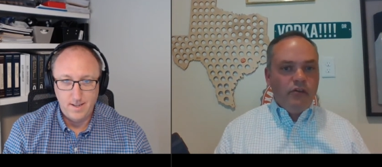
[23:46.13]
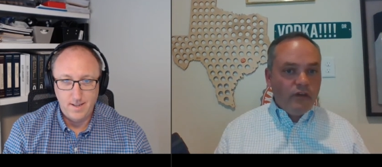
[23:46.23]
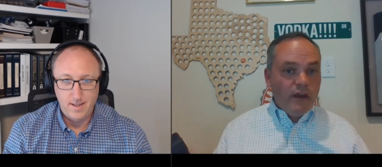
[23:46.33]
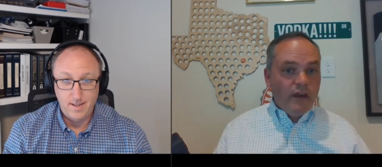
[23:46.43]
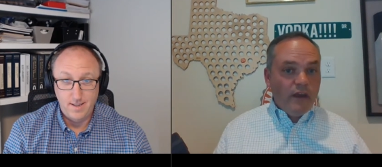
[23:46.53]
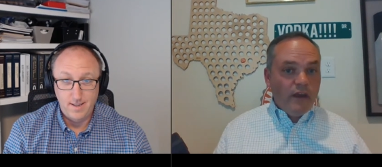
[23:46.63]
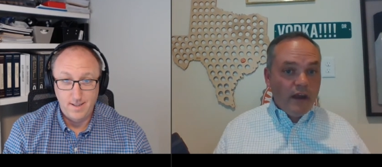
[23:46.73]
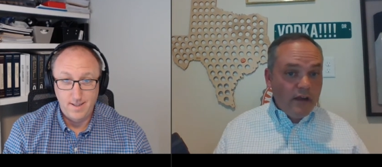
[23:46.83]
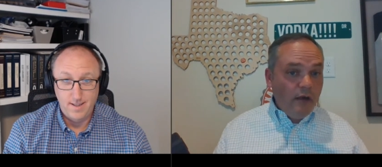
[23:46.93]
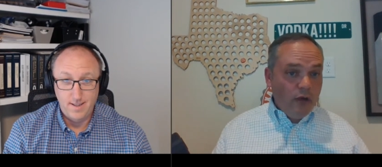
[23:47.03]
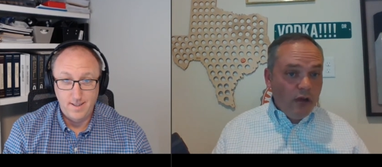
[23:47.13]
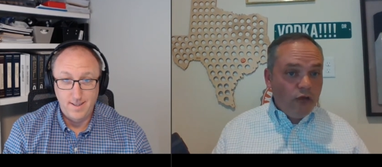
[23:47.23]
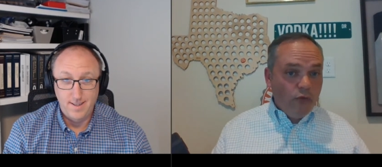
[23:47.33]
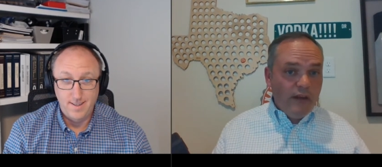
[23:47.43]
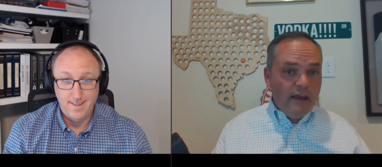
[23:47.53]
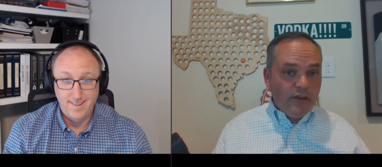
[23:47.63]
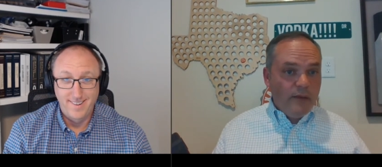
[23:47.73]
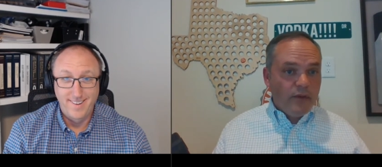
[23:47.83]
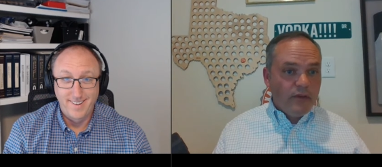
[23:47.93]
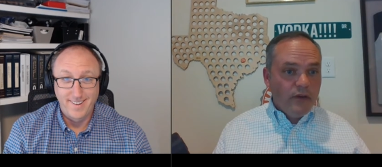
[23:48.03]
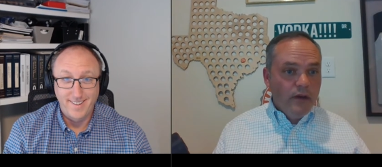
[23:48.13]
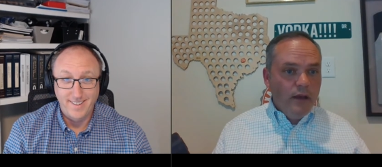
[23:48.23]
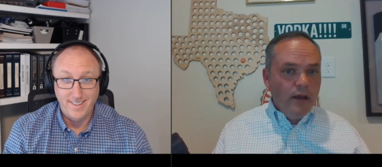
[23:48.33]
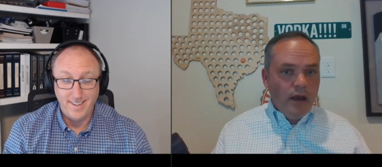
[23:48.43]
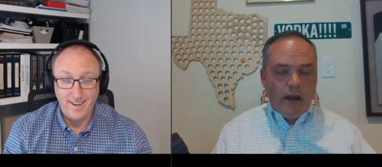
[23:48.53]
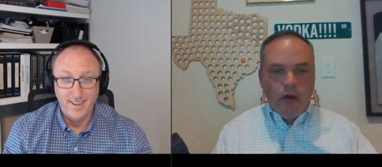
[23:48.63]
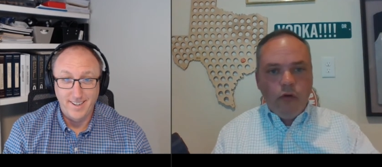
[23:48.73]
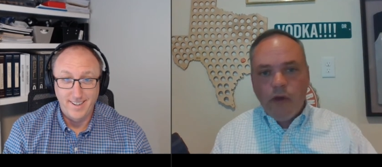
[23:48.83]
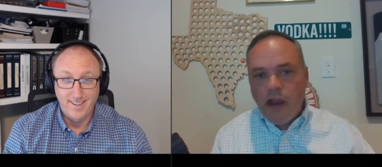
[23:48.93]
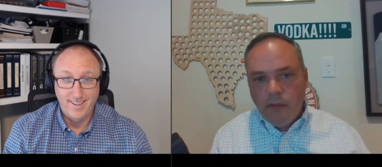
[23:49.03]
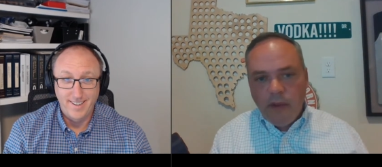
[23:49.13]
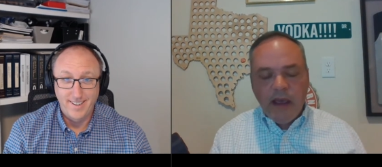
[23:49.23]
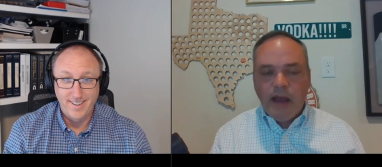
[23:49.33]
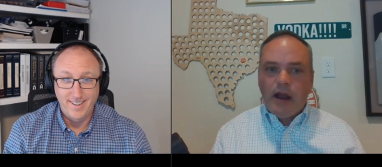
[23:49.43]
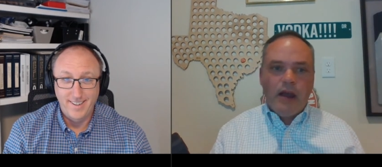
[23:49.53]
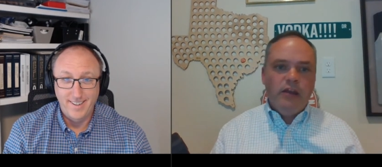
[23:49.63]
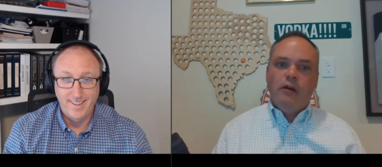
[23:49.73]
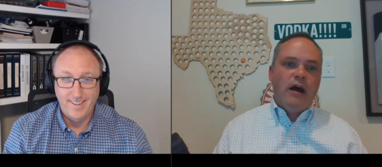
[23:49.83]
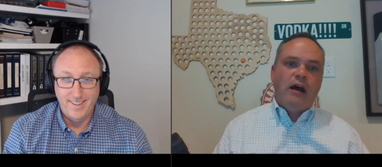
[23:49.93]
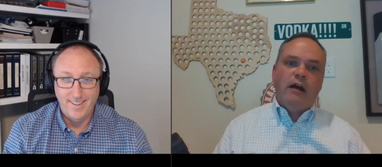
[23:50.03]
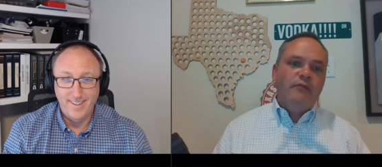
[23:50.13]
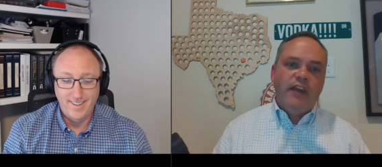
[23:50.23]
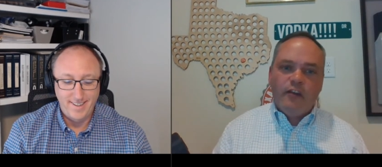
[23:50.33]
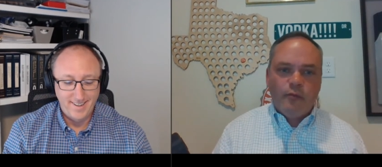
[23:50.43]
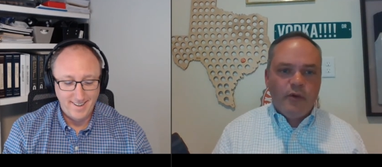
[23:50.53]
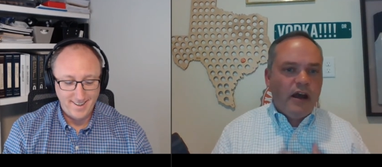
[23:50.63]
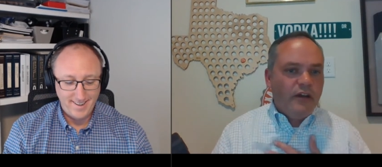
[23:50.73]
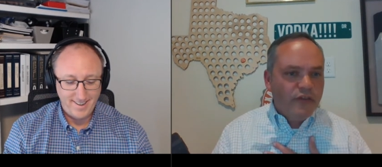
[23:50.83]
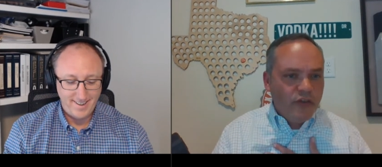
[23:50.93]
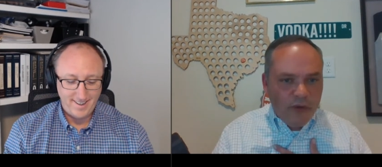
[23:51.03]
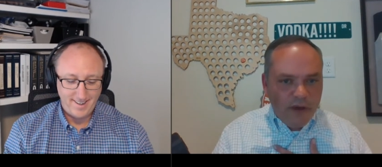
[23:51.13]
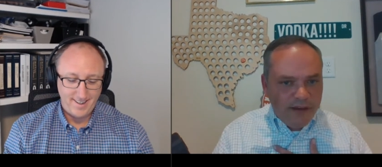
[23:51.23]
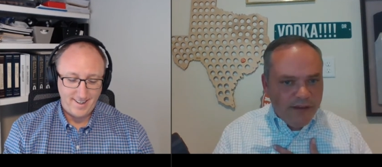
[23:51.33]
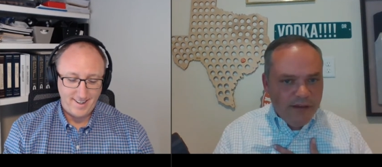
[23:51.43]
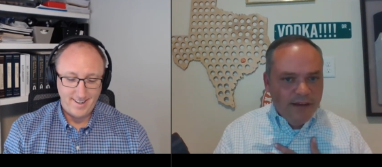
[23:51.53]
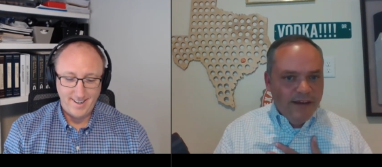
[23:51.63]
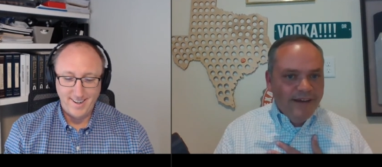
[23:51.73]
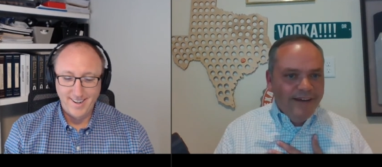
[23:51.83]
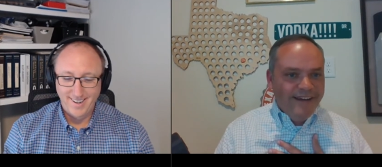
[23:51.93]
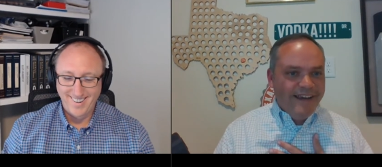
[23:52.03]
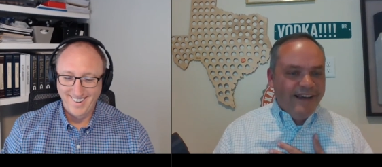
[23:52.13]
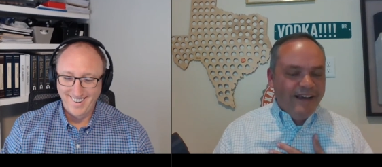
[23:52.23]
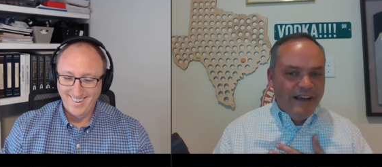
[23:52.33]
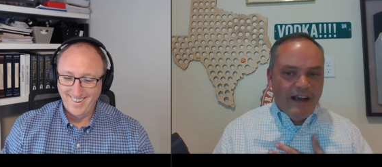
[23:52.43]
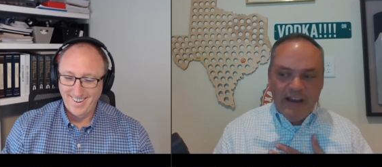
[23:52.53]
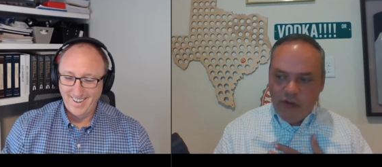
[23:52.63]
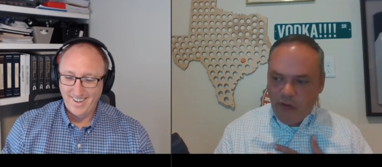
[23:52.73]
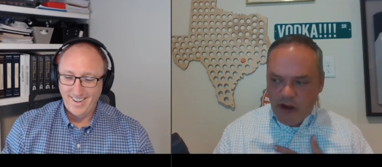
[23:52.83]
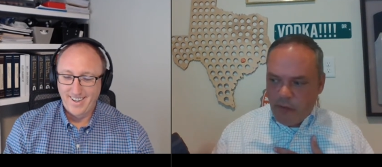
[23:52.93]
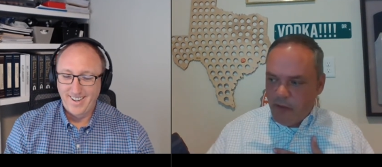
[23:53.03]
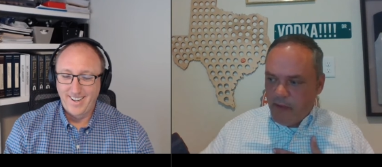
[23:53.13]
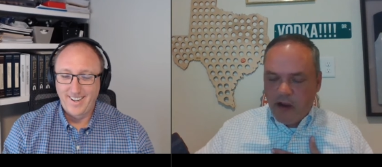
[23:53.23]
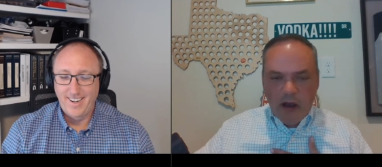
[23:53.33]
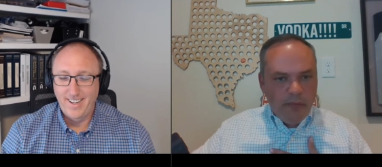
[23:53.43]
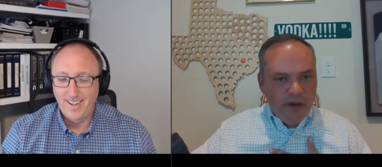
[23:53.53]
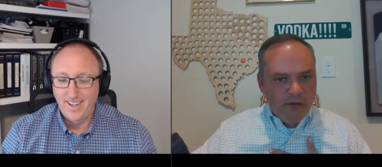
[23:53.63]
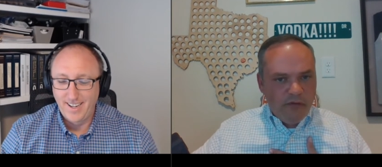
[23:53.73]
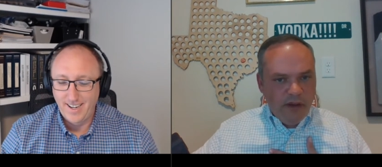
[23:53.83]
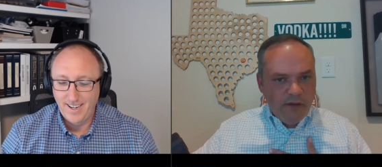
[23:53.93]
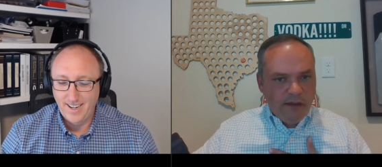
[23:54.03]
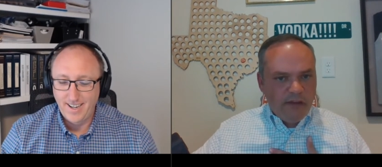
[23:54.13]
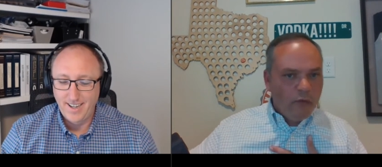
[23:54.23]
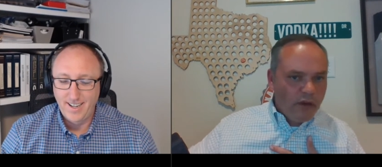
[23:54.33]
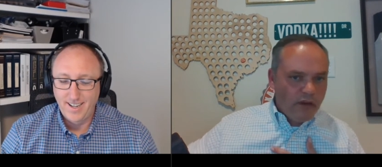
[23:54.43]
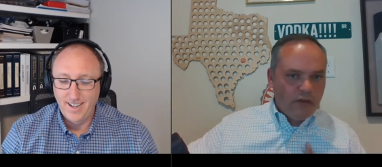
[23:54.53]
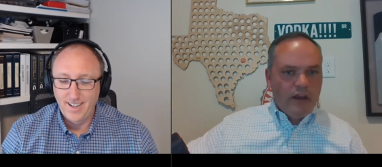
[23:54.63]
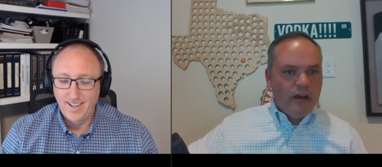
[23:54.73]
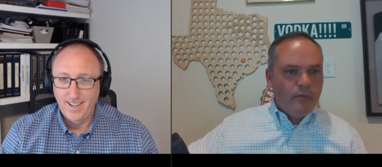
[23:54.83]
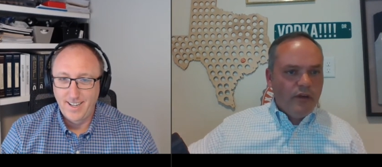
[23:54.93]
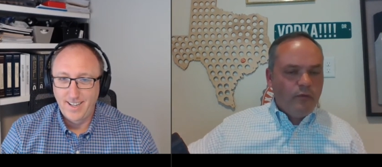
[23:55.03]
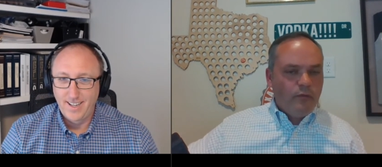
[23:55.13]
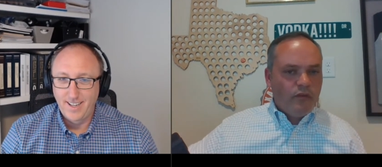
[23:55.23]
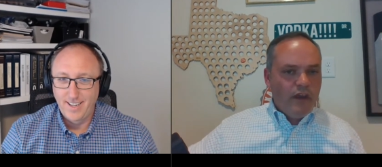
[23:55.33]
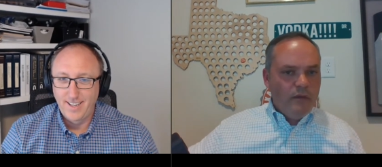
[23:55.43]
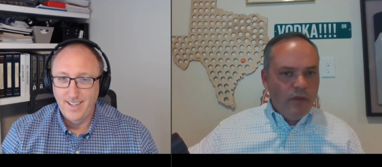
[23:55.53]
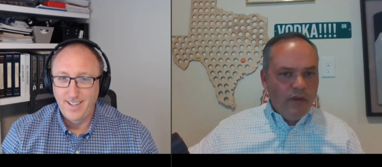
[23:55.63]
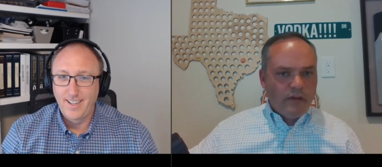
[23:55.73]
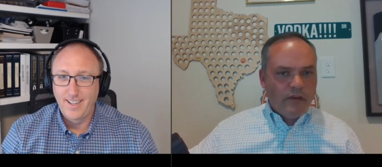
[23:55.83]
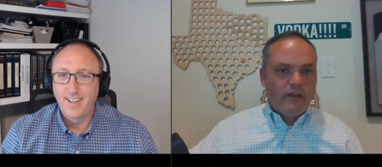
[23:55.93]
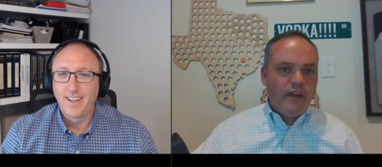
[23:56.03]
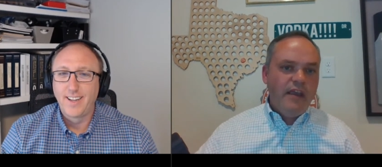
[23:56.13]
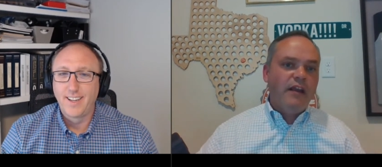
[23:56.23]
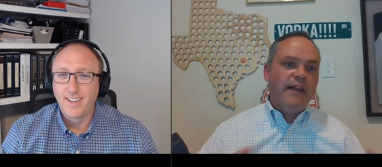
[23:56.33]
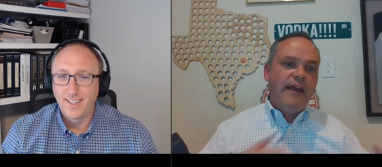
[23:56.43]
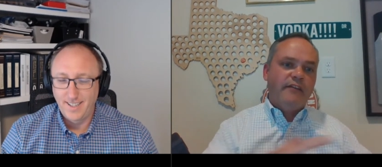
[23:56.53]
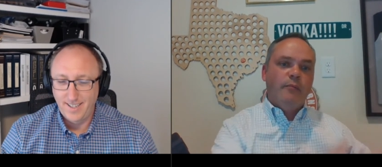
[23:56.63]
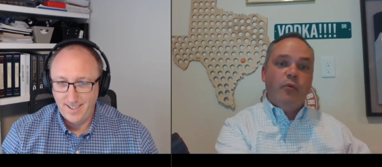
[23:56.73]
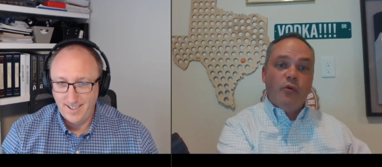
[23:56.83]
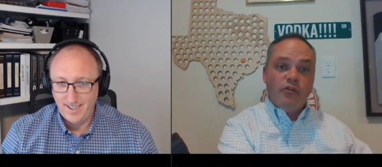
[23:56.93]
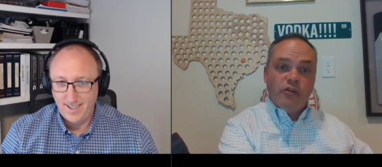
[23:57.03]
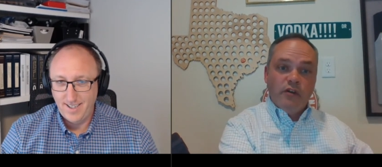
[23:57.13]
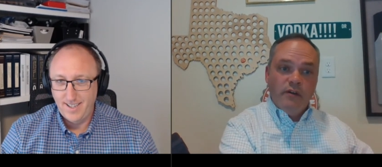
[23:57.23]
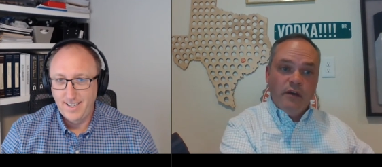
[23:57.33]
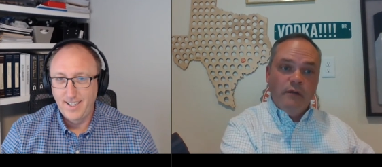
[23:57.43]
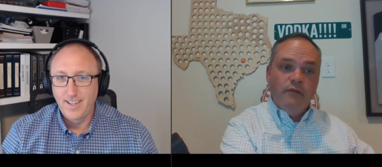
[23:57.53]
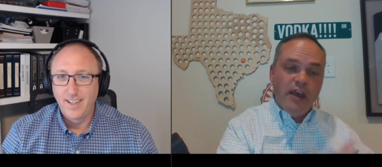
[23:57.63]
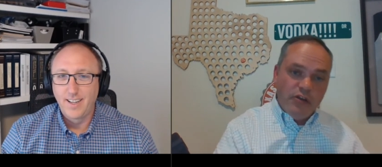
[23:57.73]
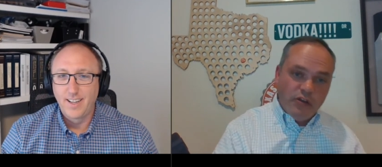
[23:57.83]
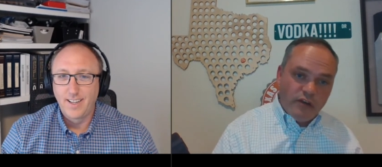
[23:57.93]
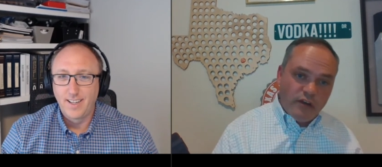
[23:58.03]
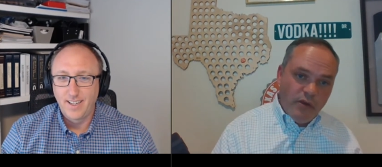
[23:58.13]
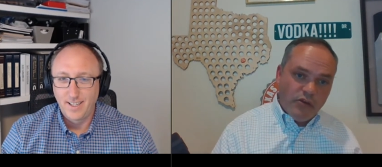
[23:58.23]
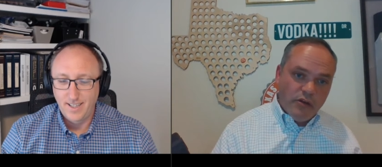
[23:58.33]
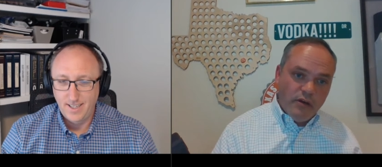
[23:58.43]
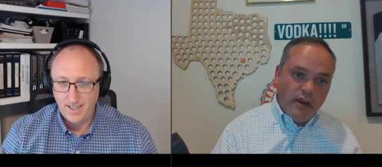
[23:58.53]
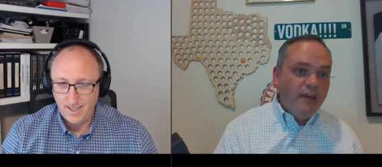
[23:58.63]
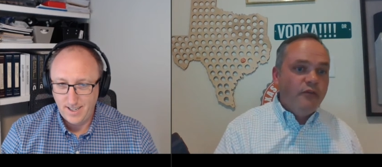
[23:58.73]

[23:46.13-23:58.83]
Speaker 1: Let's just say that because that's real life. That happens. Yeah. And I go, great, man. You know, I, am desperate. I'll do it. I still got to pay my company a fee. That's how real estate companies stay in business is they collect a portion of the agent's commission.